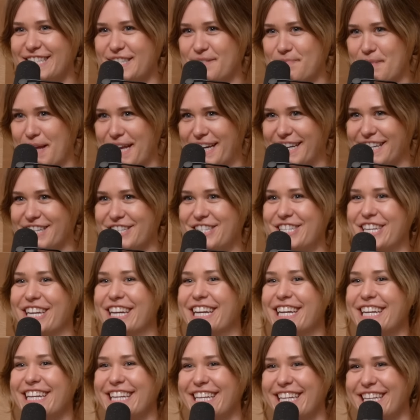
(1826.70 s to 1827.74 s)
Spanish.
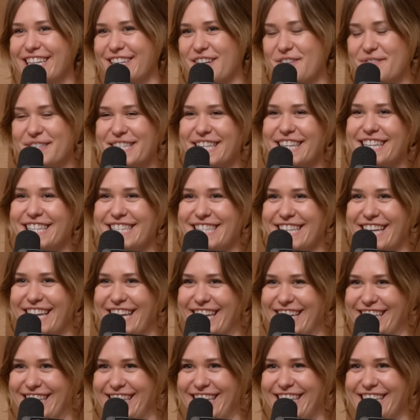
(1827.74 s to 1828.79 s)
Como se
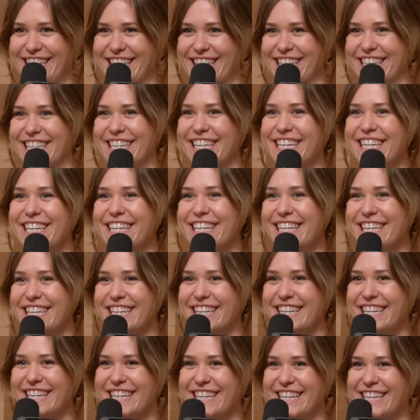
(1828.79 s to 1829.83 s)
dice Elite? I
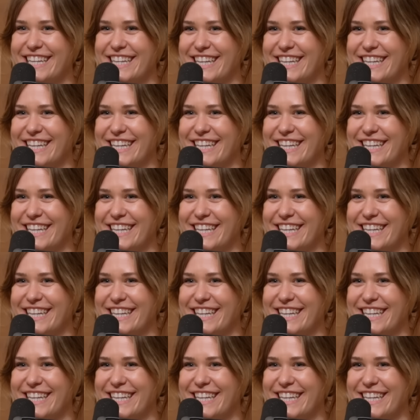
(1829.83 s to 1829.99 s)
think it just